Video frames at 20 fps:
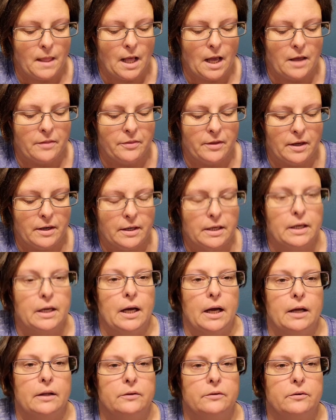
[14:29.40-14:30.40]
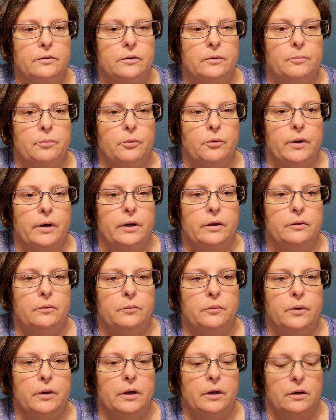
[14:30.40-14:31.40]
And then he got to the point
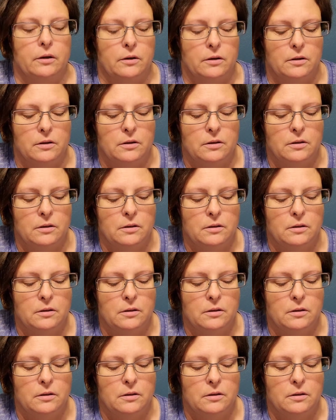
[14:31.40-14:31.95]
where